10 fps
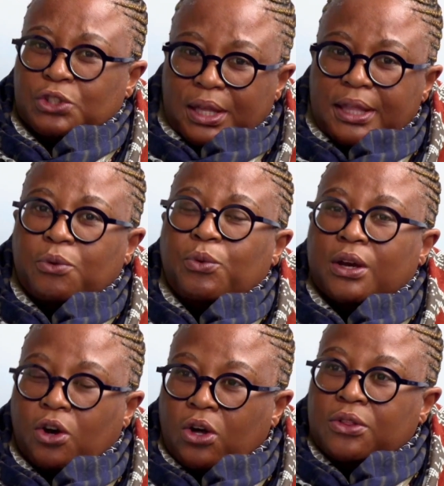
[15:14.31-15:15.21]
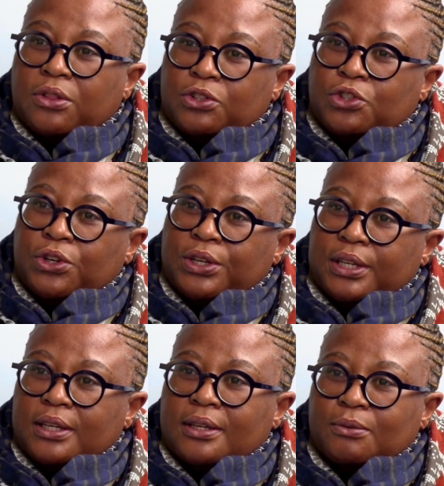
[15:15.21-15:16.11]
So I think we are on the
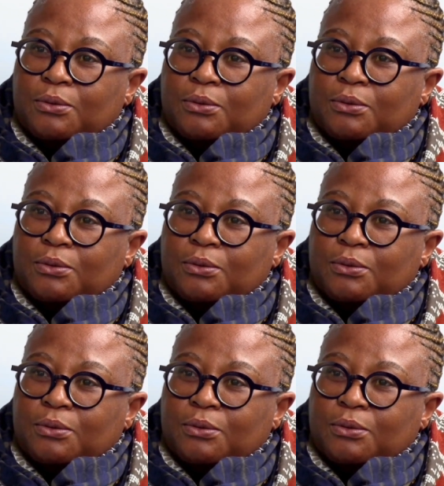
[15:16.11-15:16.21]
journey.